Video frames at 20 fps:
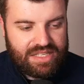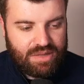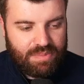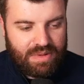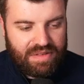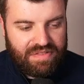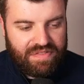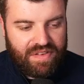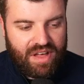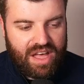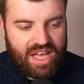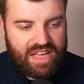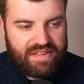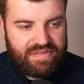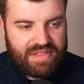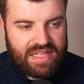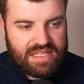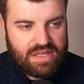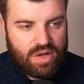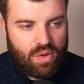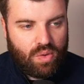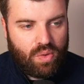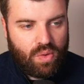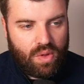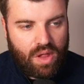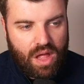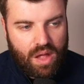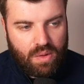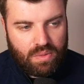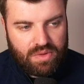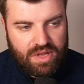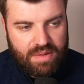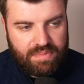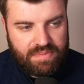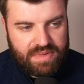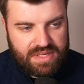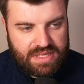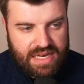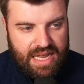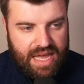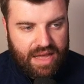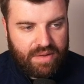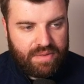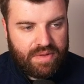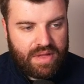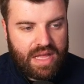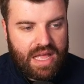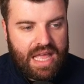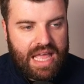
be 5, these are all whole numbers now.